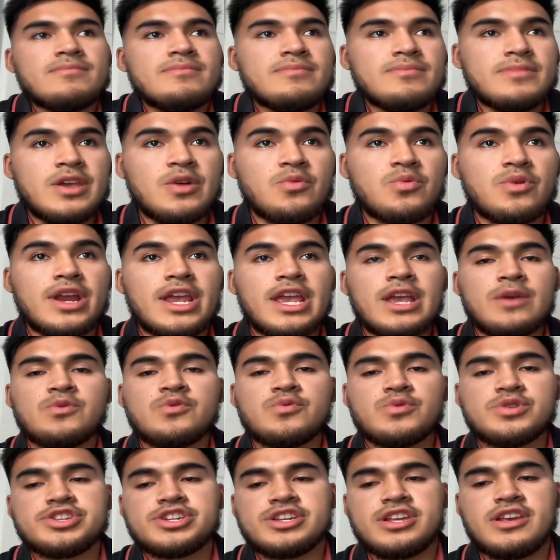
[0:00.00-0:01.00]
they were able
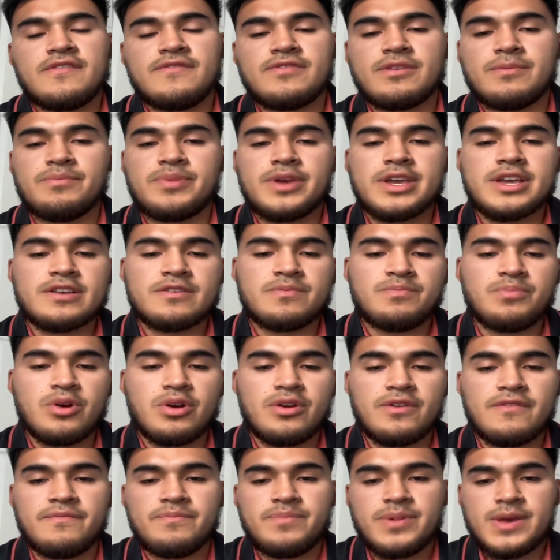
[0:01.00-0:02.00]
to achieve the biggest
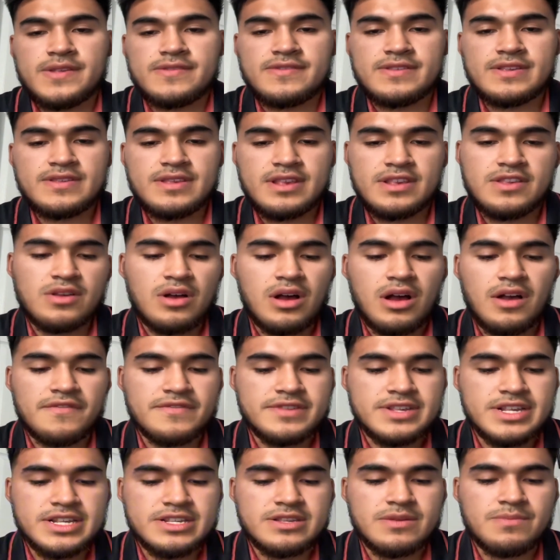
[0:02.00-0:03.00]
part of business this
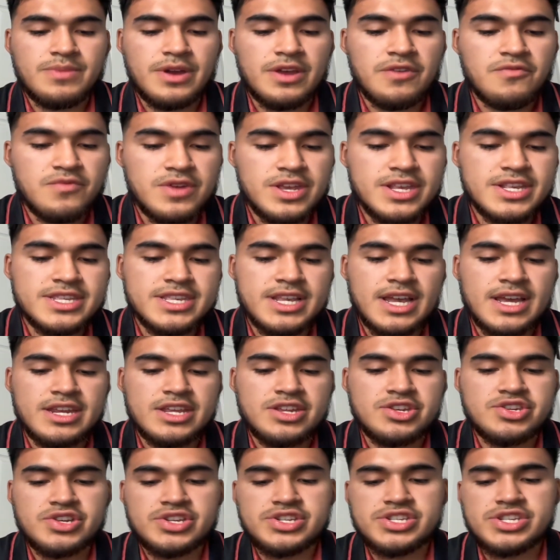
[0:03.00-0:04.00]
offseason by
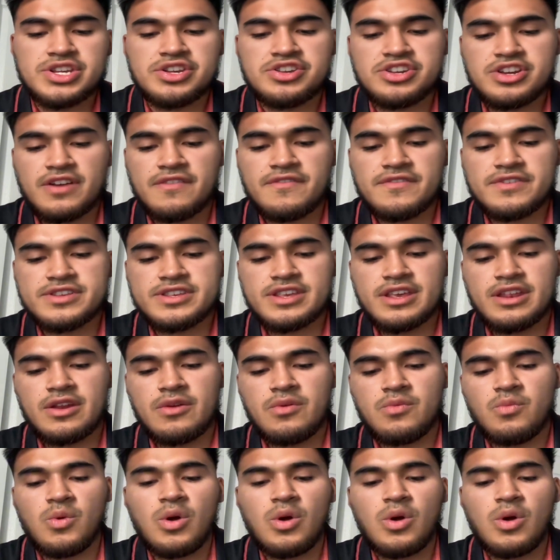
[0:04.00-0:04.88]
re-signing Justin Jefferson, and